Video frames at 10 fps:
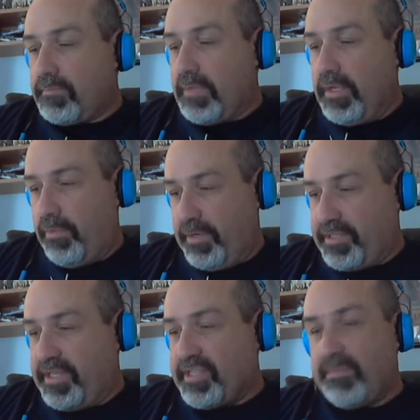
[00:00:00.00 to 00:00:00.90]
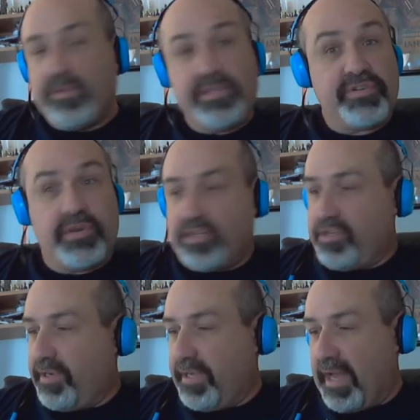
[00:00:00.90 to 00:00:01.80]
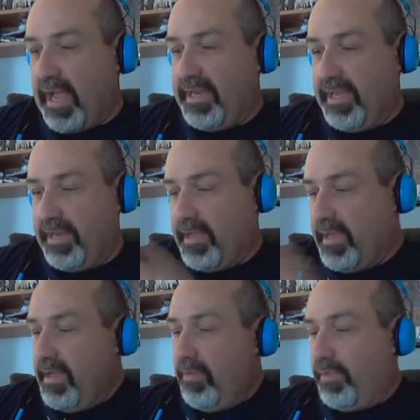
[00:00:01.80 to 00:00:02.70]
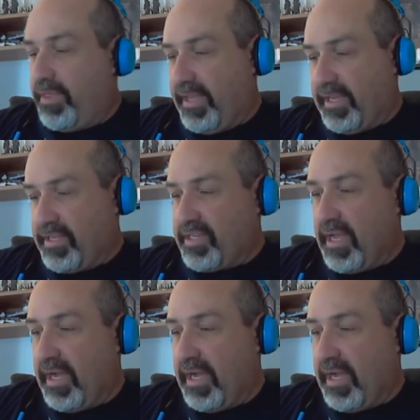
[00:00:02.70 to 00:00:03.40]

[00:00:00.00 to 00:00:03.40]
You want to see some of the structuring that I did with things.